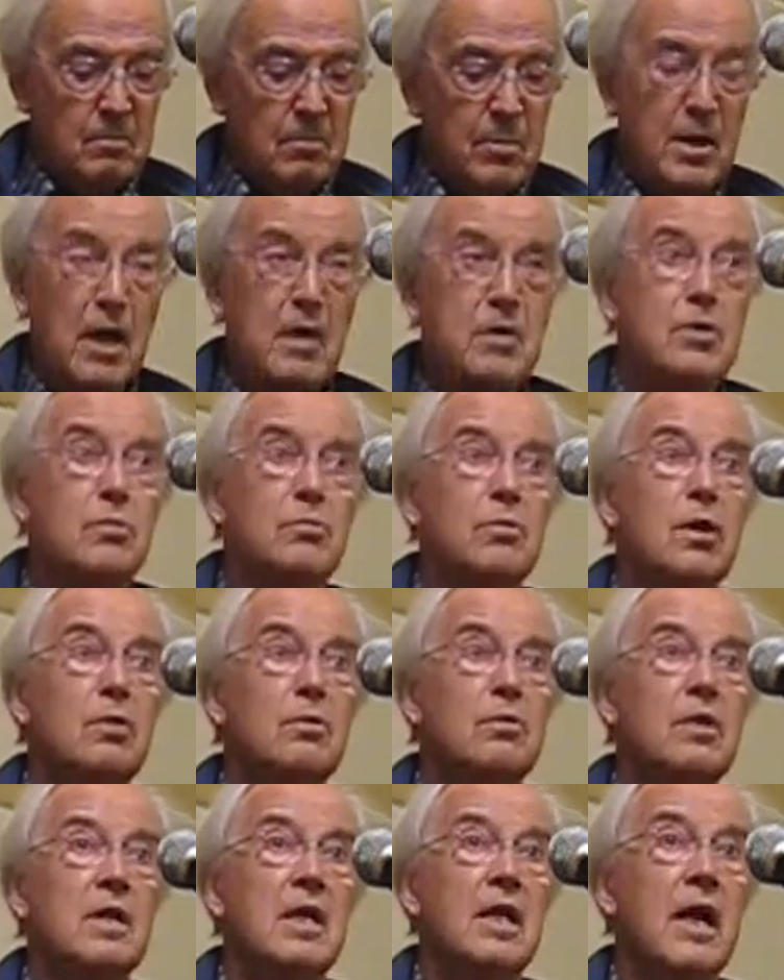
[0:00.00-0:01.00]
But I do know
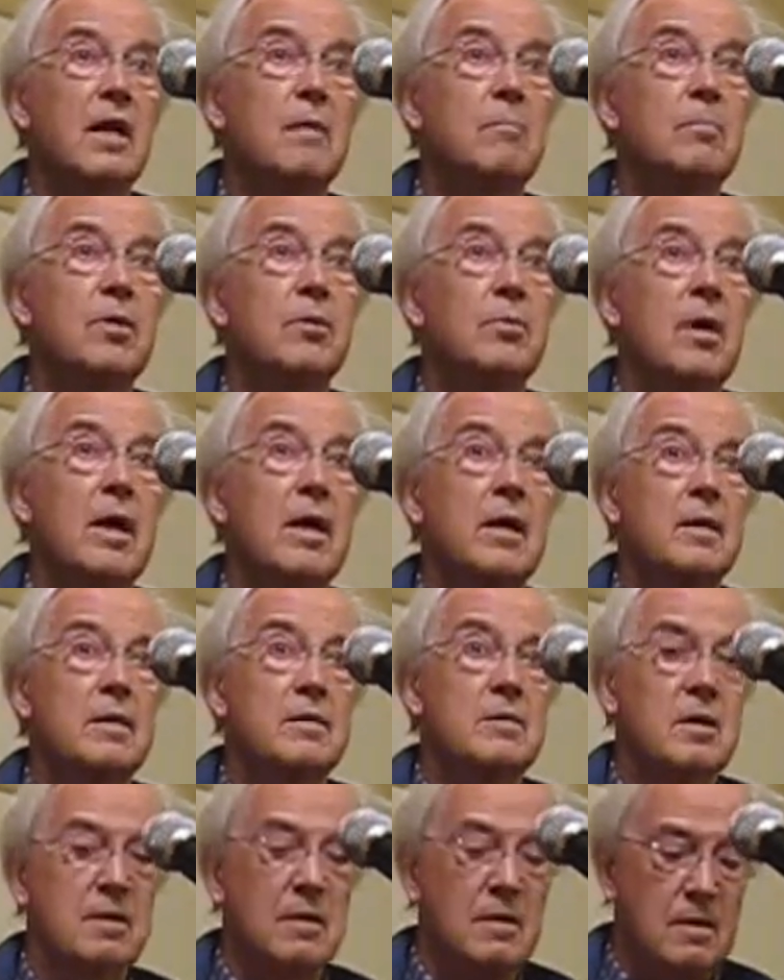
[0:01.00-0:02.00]
that he had blue
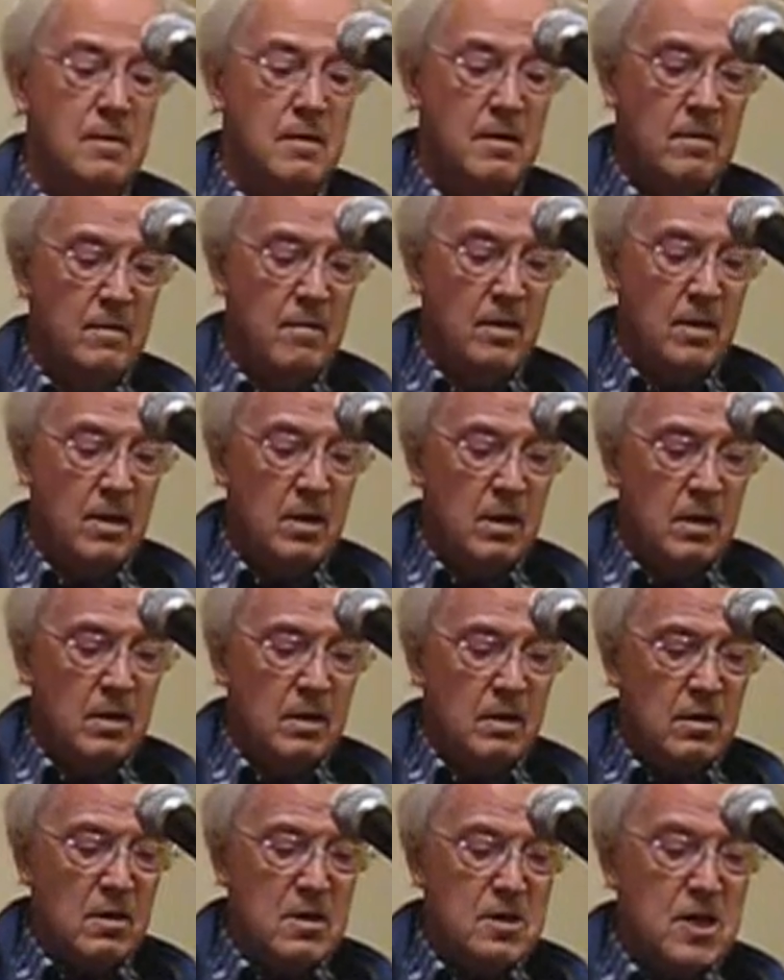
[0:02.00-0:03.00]
eyes,
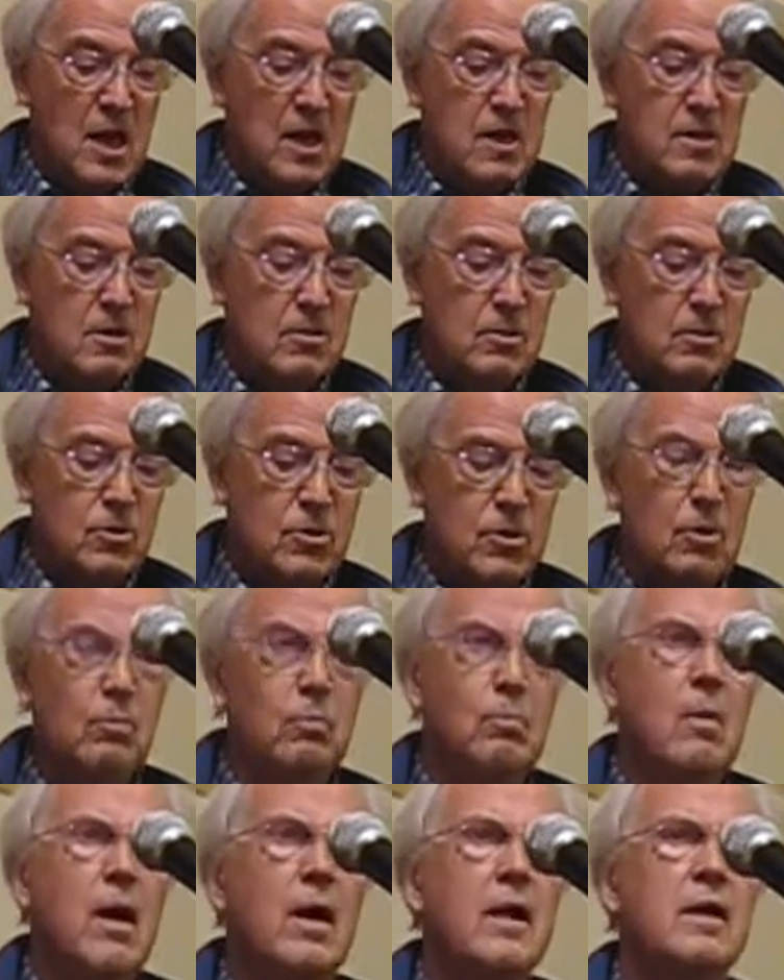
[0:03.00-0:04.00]
that his eyes looked so
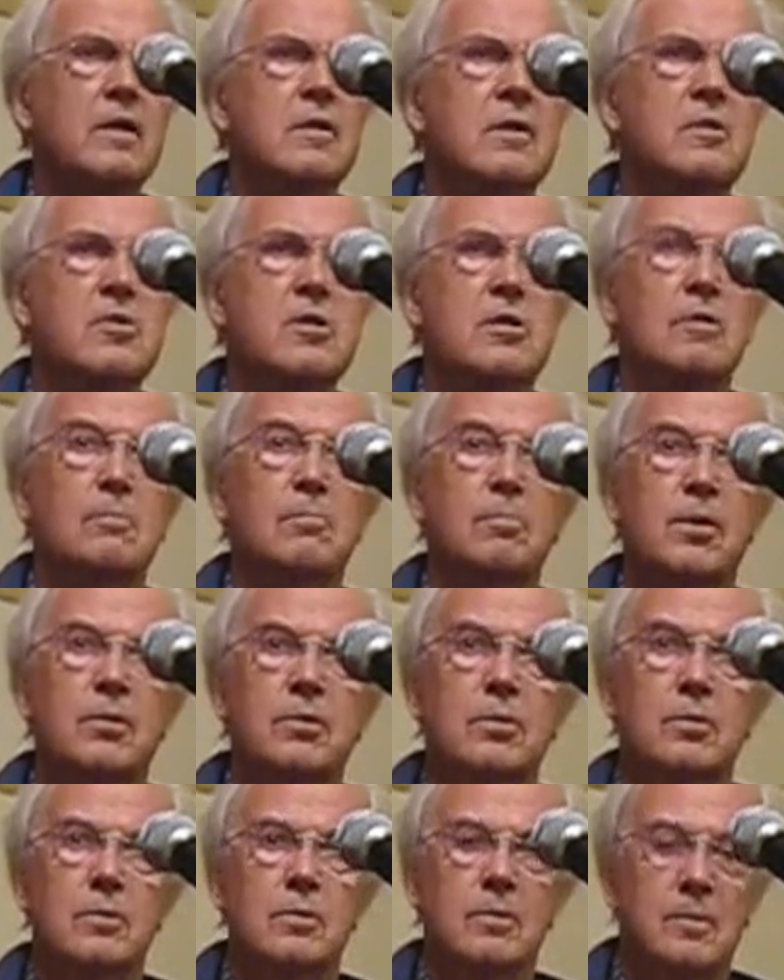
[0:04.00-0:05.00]
wide and so
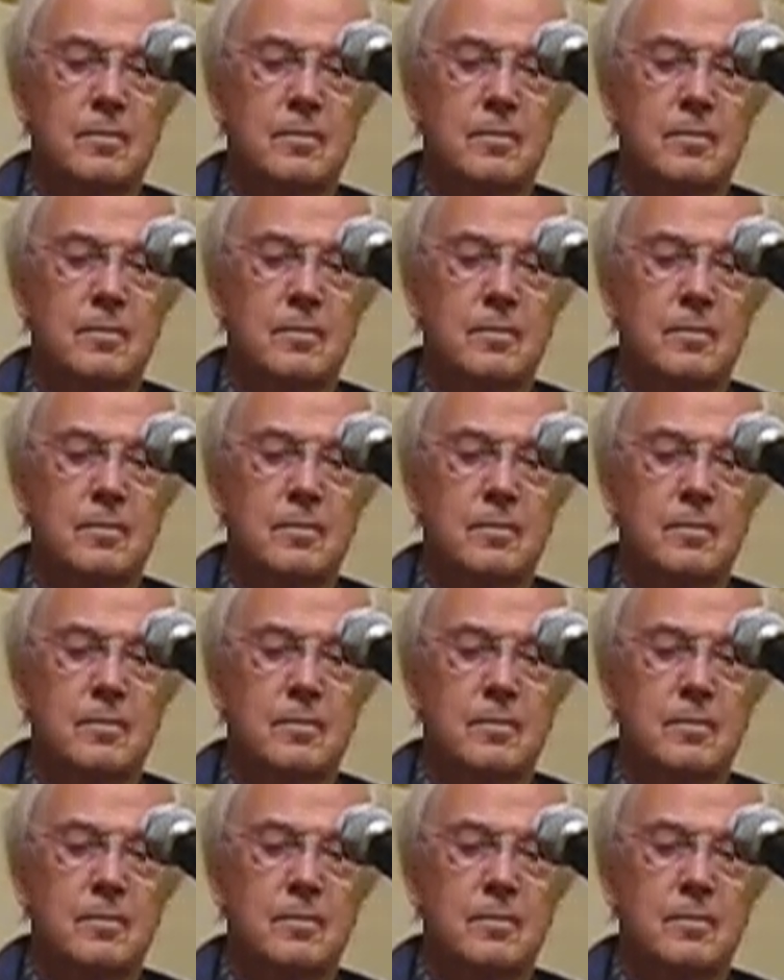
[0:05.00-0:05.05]
blue.